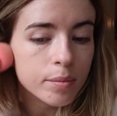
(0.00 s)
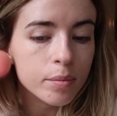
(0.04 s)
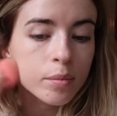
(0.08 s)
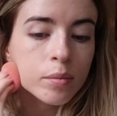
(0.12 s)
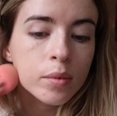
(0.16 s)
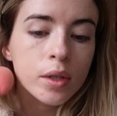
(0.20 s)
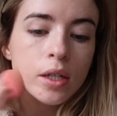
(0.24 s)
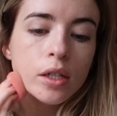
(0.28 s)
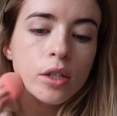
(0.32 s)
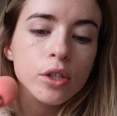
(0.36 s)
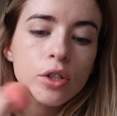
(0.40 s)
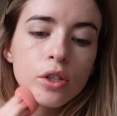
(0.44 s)

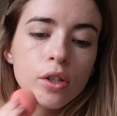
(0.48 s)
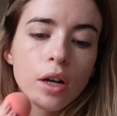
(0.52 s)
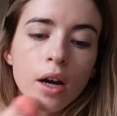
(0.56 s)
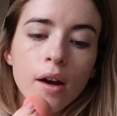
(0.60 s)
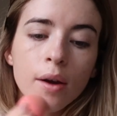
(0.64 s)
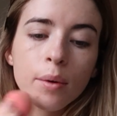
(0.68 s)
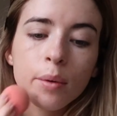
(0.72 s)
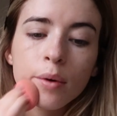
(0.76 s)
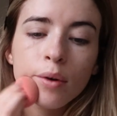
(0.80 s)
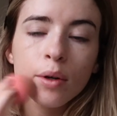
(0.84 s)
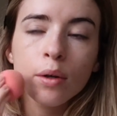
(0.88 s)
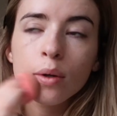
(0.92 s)
Which
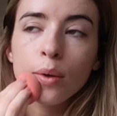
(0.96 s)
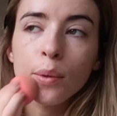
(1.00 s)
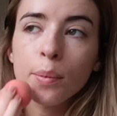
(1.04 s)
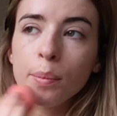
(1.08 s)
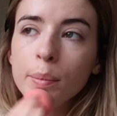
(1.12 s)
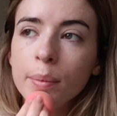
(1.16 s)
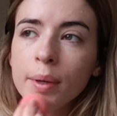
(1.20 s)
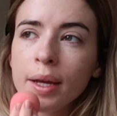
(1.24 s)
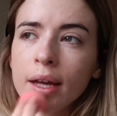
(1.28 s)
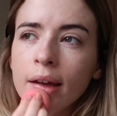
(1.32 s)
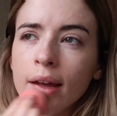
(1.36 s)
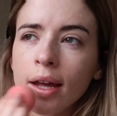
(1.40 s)
I will
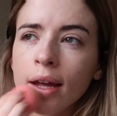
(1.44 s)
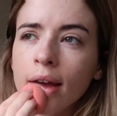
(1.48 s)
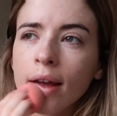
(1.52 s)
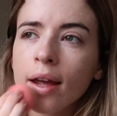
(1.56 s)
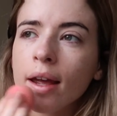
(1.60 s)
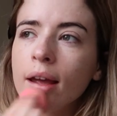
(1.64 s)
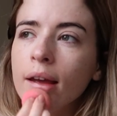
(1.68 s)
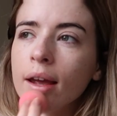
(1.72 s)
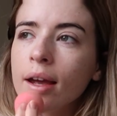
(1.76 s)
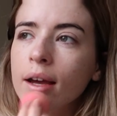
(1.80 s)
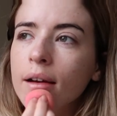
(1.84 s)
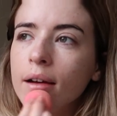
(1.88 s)

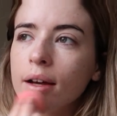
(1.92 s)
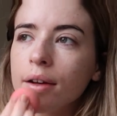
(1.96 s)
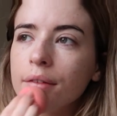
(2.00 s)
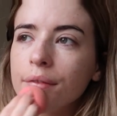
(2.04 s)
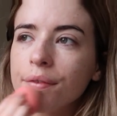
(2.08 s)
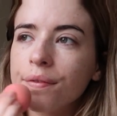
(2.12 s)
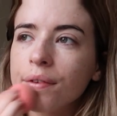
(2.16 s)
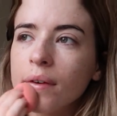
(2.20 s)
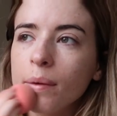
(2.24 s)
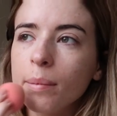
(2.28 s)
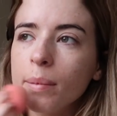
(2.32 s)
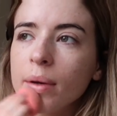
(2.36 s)
be
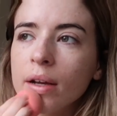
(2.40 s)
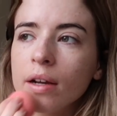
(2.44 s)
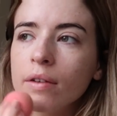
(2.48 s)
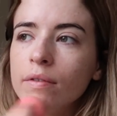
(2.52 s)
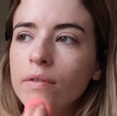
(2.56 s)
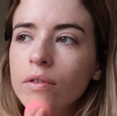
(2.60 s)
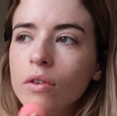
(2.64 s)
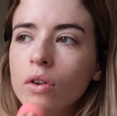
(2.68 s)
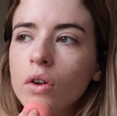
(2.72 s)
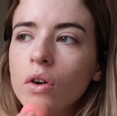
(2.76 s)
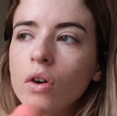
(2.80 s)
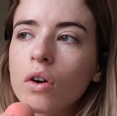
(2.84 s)
filming a
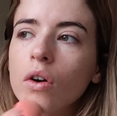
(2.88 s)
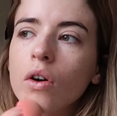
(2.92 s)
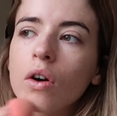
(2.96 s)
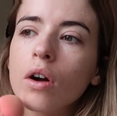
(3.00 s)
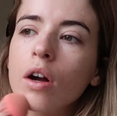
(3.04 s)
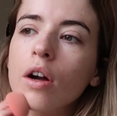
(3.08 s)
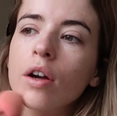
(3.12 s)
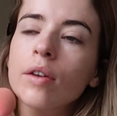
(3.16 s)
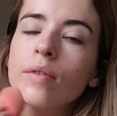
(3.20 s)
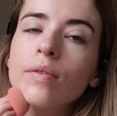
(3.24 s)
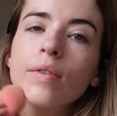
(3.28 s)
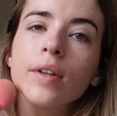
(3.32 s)
vlog.
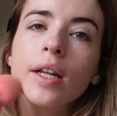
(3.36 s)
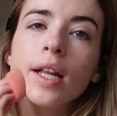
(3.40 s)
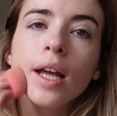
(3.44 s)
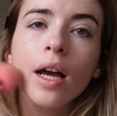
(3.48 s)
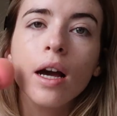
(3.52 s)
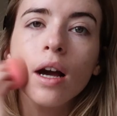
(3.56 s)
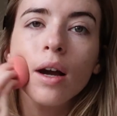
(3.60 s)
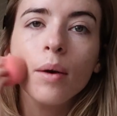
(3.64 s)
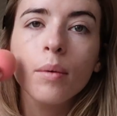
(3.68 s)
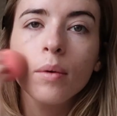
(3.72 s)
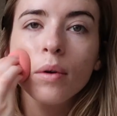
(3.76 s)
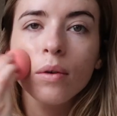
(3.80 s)
Hopefully
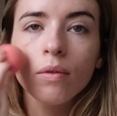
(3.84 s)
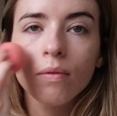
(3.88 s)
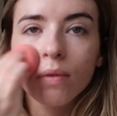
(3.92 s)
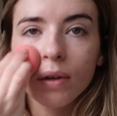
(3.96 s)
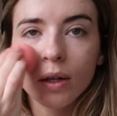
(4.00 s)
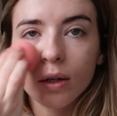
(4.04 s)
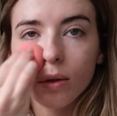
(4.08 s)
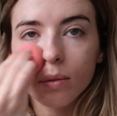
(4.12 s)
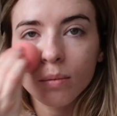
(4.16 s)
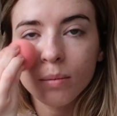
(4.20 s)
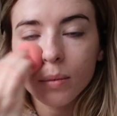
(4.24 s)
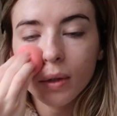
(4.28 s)
I will
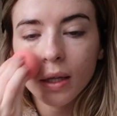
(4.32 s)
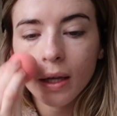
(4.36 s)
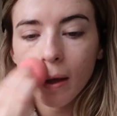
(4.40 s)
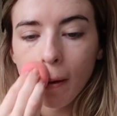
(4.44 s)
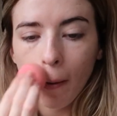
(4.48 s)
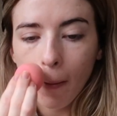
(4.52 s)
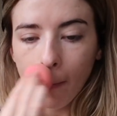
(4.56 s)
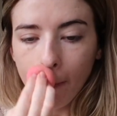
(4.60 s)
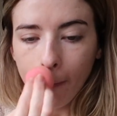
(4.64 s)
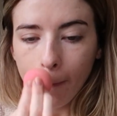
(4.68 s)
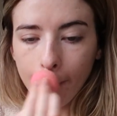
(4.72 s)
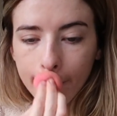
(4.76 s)
film
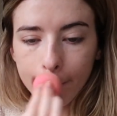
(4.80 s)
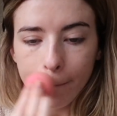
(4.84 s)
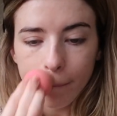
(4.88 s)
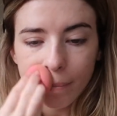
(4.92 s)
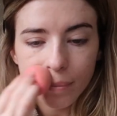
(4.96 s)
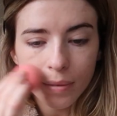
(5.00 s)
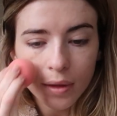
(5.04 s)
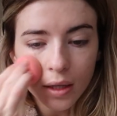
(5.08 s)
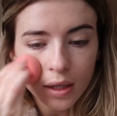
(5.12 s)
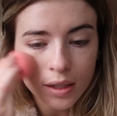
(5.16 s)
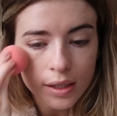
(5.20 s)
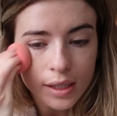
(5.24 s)

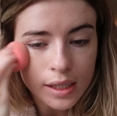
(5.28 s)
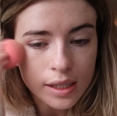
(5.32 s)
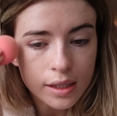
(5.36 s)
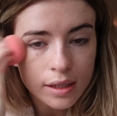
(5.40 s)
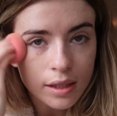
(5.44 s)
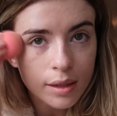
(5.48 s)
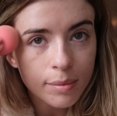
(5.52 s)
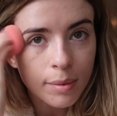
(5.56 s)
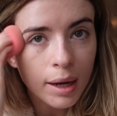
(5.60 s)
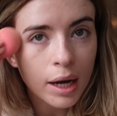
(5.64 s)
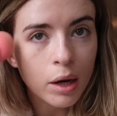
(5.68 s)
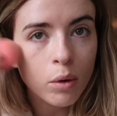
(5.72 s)
a
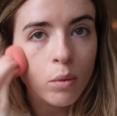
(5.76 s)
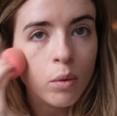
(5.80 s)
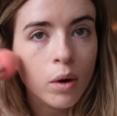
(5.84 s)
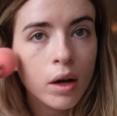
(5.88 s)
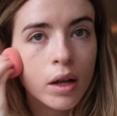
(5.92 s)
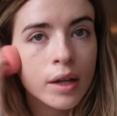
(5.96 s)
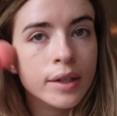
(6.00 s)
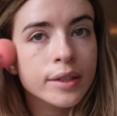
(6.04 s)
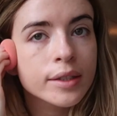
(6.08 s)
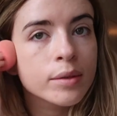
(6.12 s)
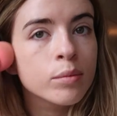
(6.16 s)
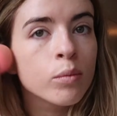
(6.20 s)
decent
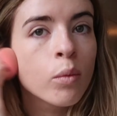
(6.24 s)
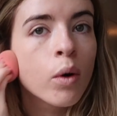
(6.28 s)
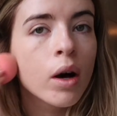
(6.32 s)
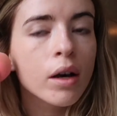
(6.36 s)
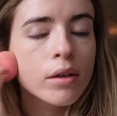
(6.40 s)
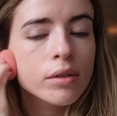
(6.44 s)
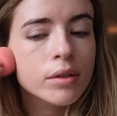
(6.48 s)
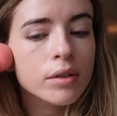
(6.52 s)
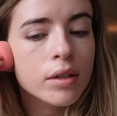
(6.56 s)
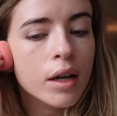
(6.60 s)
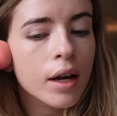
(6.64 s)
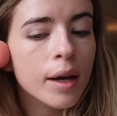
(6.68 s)
amount
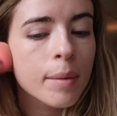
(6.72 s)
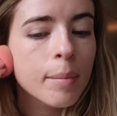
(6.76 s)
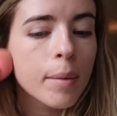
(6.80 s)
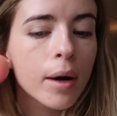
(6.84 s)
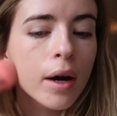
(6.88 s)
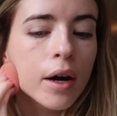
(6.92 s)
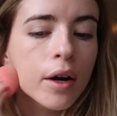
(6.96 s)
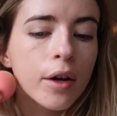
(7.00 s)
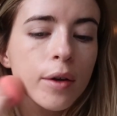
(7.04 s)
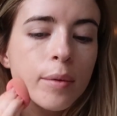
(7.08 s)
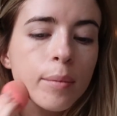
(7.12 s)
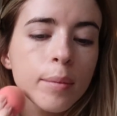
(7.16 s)
whilst I'm
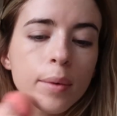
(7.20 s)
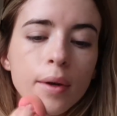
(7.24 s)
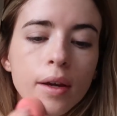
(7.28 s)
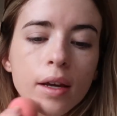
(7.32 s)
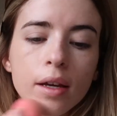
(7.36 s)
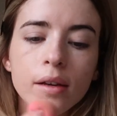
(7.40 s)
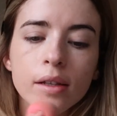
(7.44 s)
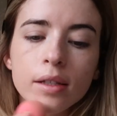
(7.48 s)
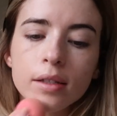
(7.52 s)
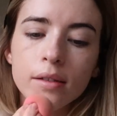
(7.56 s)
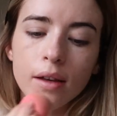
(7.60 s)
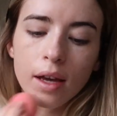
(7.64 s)
home,
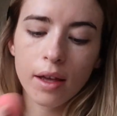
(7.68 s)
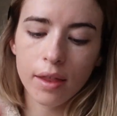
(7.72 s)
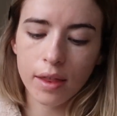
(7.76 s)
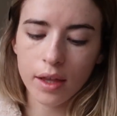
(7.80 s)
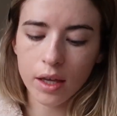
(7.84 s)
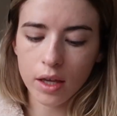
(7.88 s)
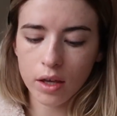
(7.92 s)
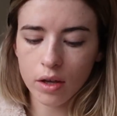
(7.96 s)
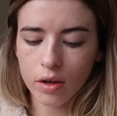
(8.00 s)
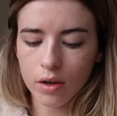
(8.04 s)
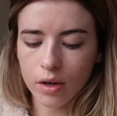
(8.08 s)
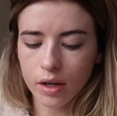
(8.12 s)
because I
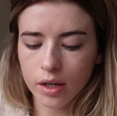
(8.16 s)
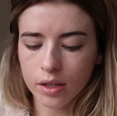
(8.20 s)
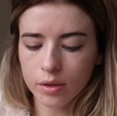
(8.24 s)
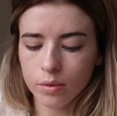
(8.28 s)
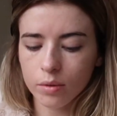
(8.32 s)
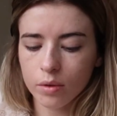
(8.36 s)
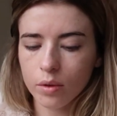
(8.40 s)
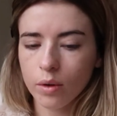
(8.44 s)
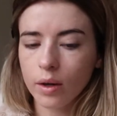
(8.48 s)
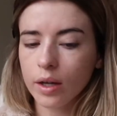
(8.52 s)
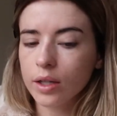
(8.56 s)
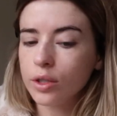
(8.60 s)
think you guys
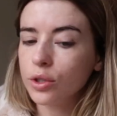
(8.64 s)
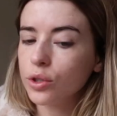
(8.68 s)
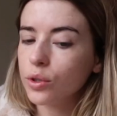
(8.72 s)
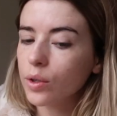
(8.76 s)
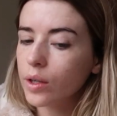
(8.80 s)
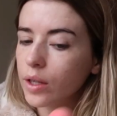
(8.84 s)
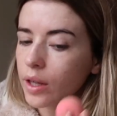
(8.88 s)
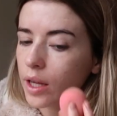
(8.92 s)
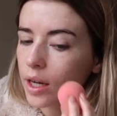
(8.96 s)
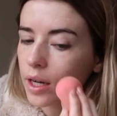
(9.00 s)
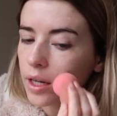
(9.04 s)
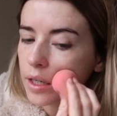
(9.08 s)
will quite
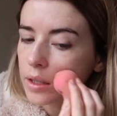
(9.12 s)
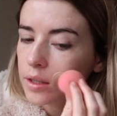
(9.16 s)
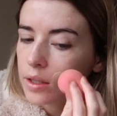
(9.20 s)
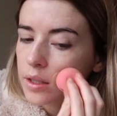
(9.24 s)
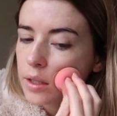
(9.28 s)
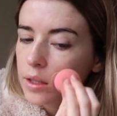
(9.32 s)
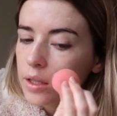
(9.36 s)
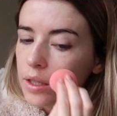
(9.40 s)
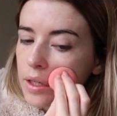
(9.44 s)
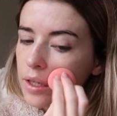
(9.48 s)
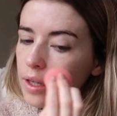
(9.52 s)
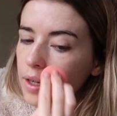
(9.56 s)
enjoy
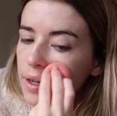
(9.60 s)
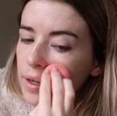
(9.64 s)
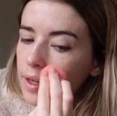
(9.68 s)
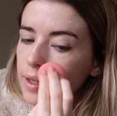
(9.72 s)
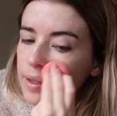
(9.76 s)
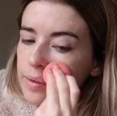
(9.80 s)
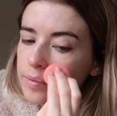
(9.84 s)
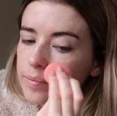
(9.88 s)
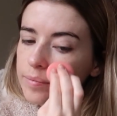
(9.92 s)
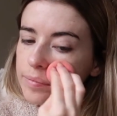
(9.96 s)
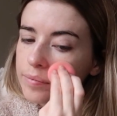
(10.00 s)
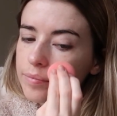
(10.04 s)
that.